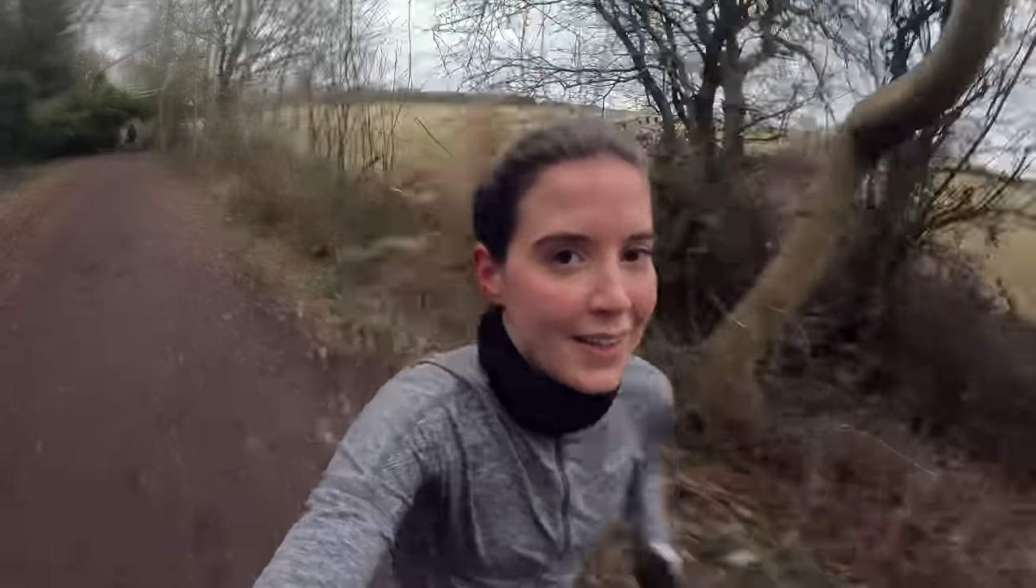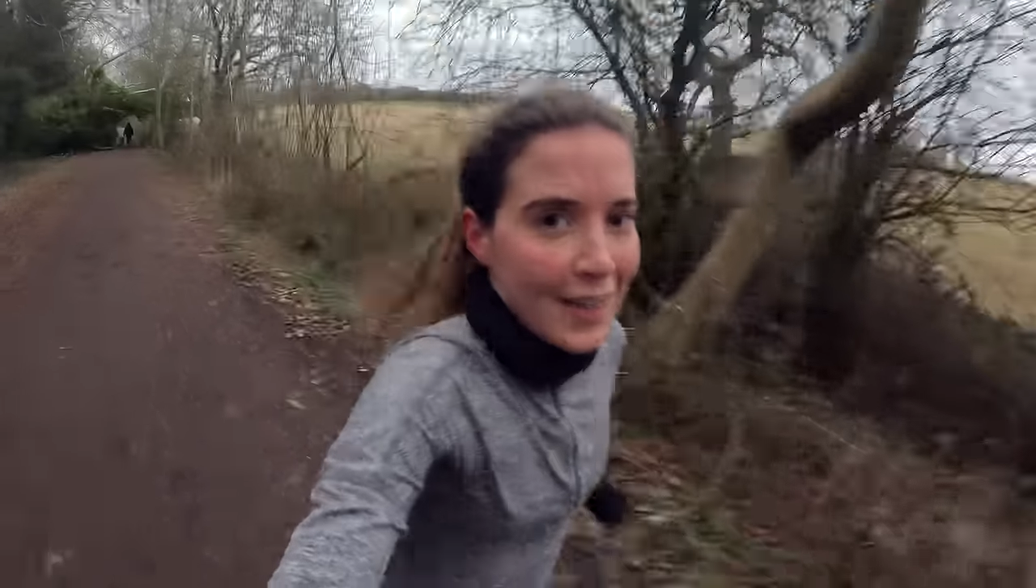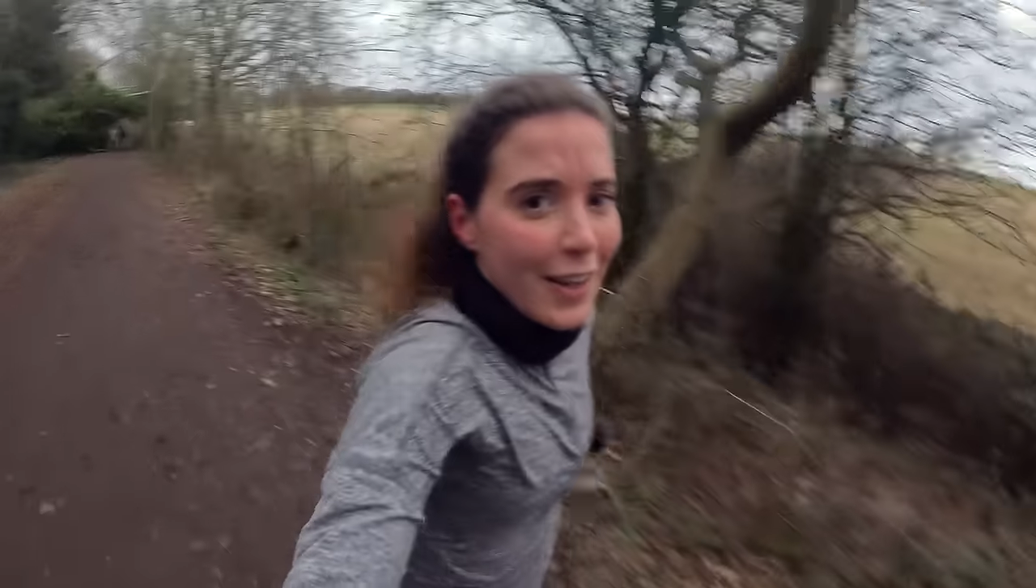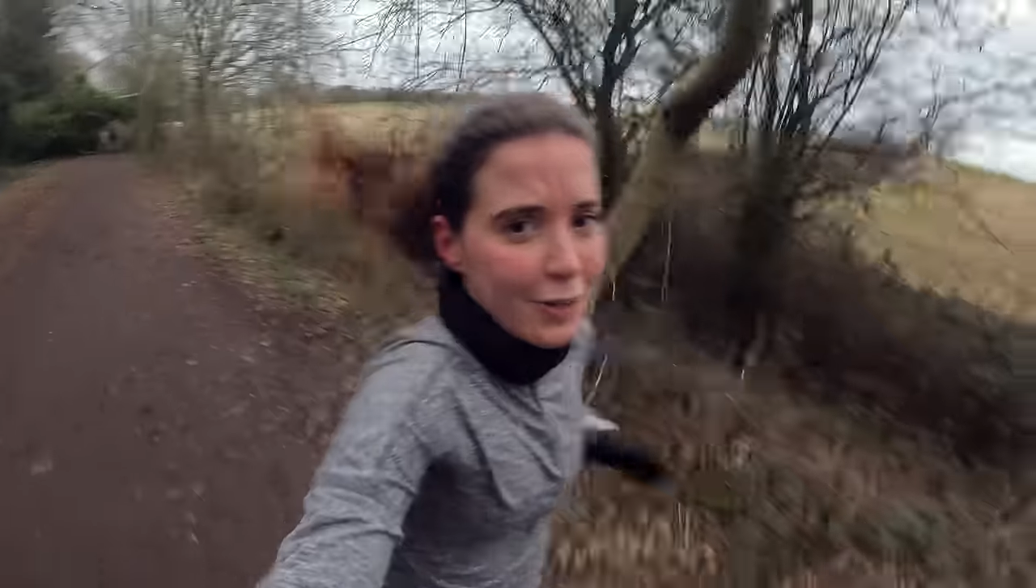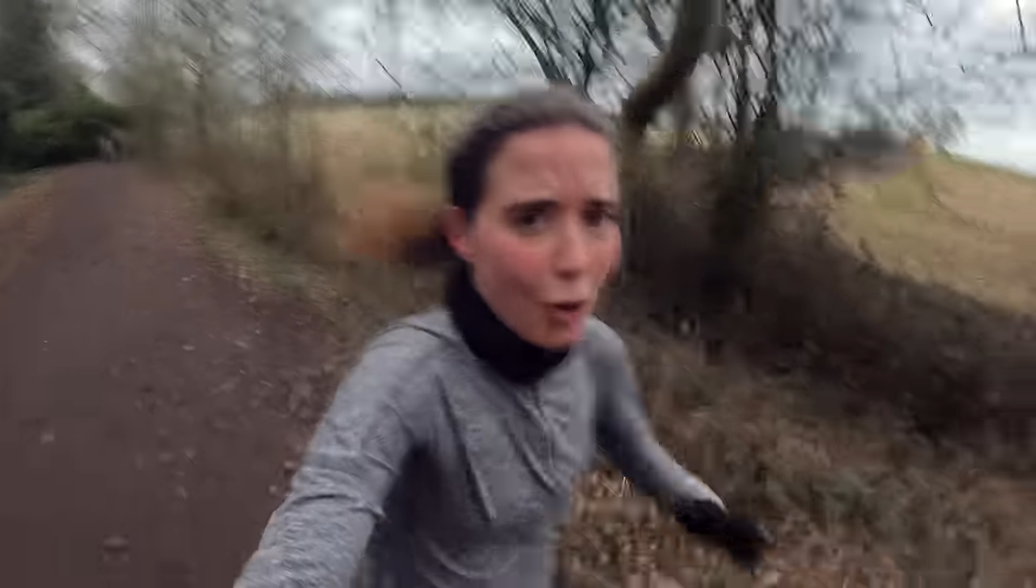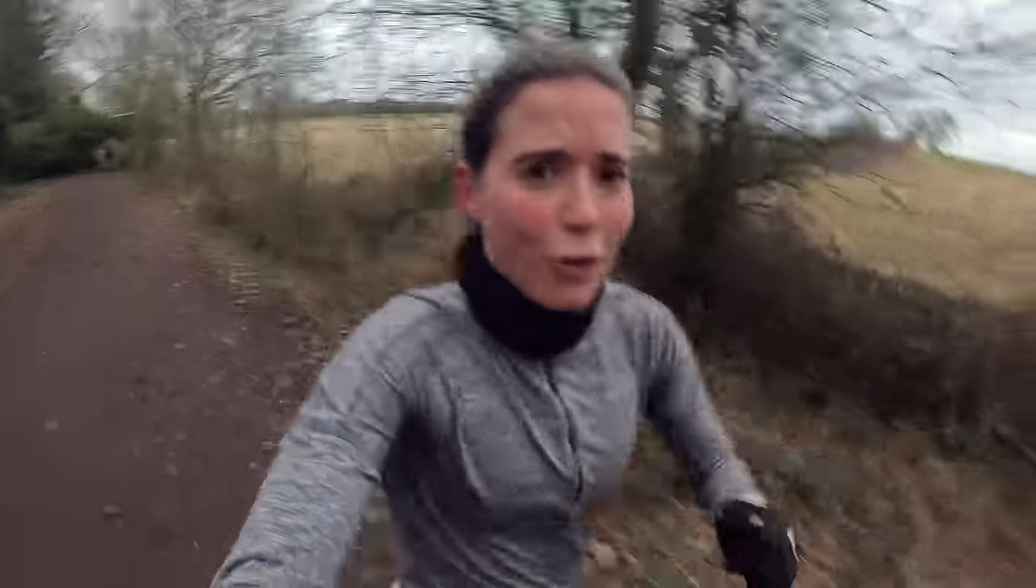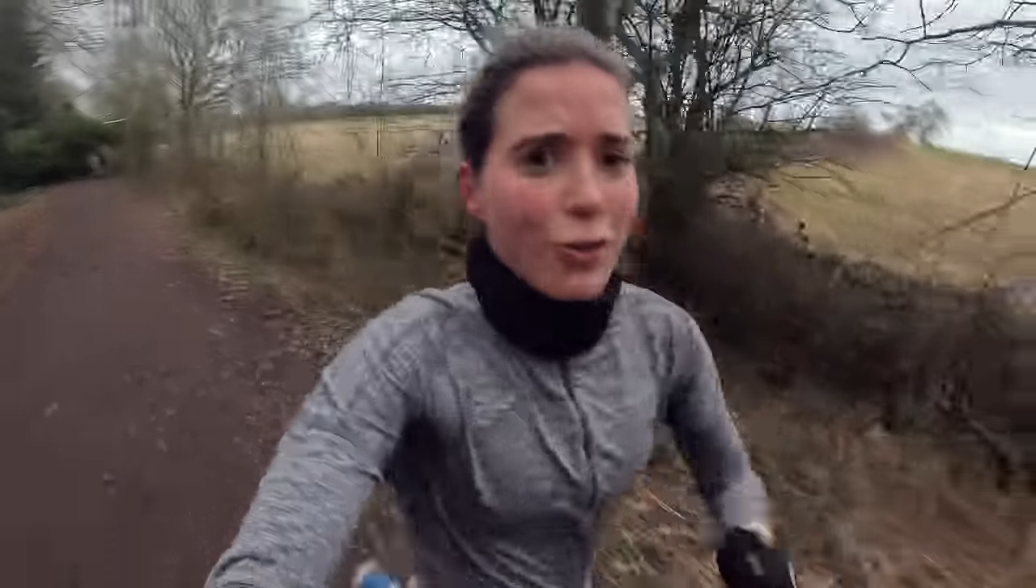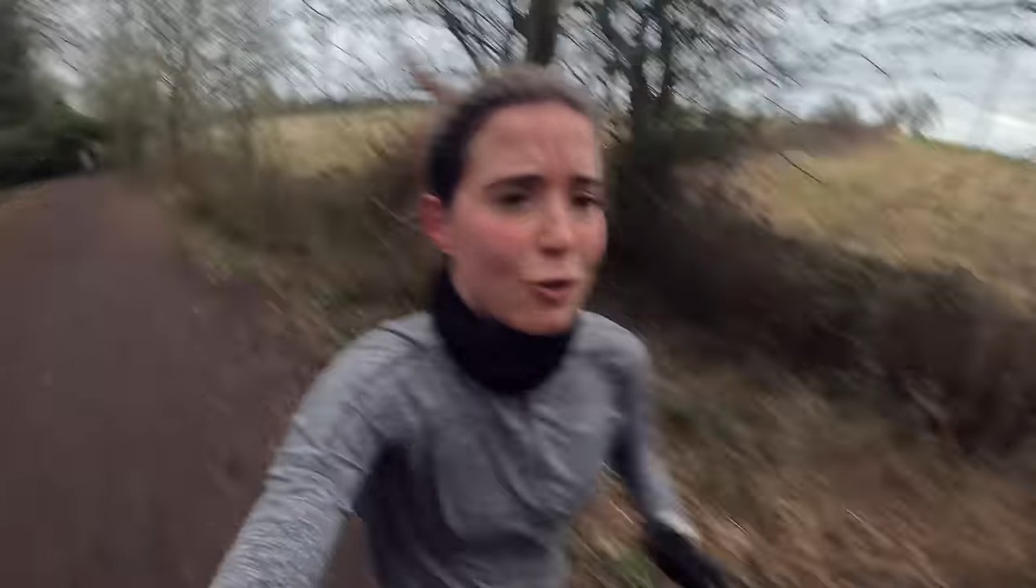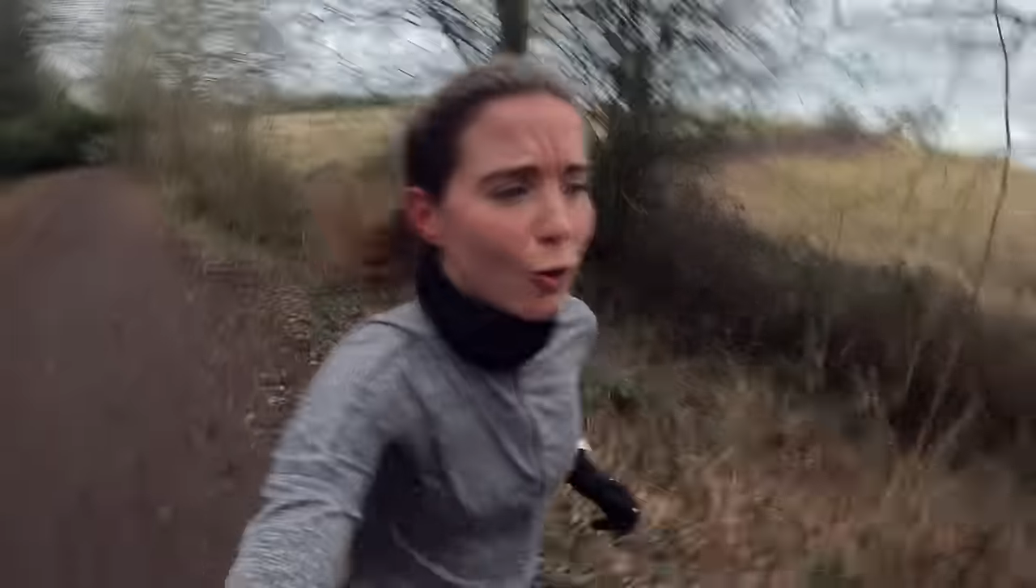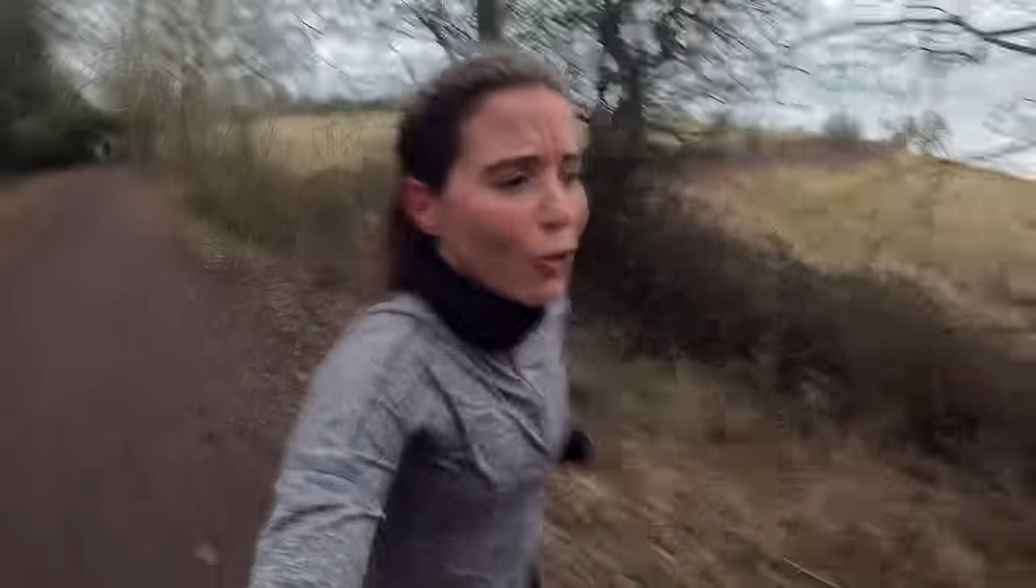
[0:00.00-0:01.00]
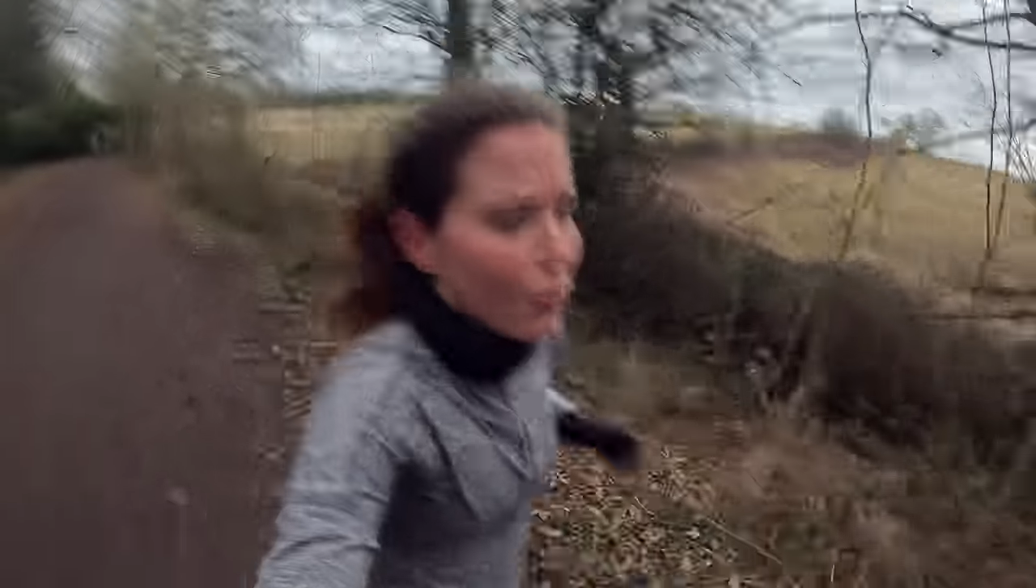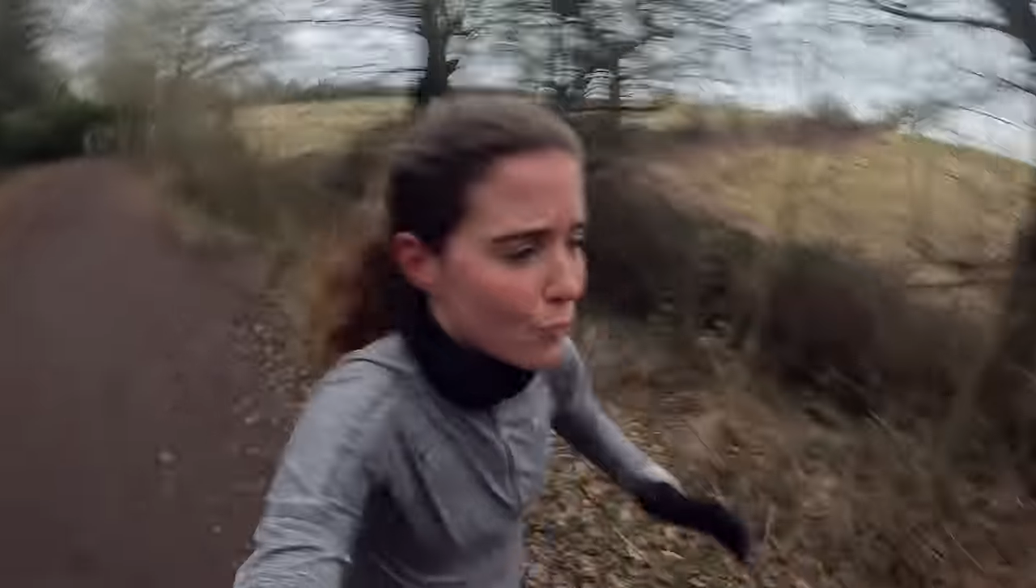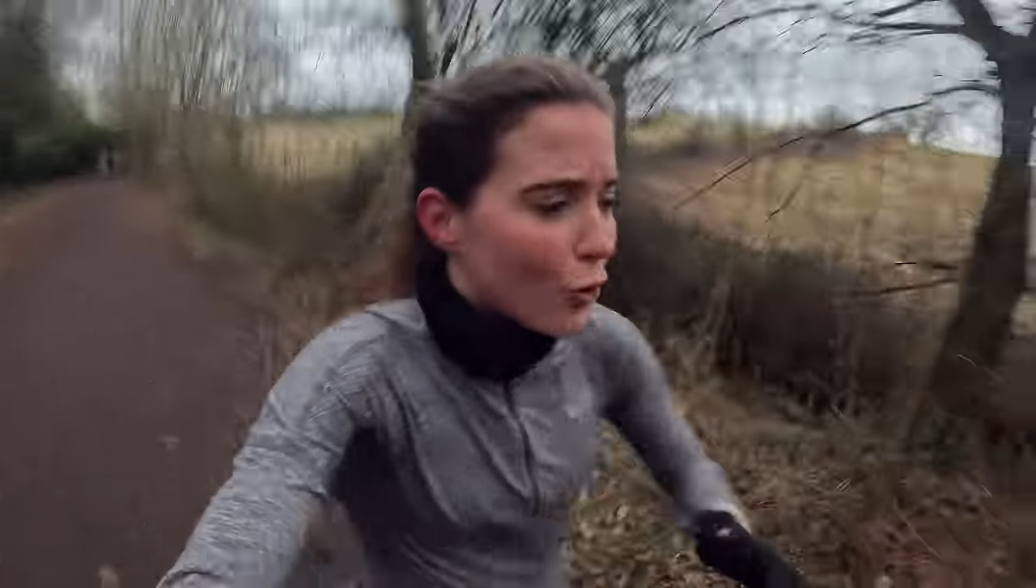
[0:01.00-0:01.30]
it's hard to talk and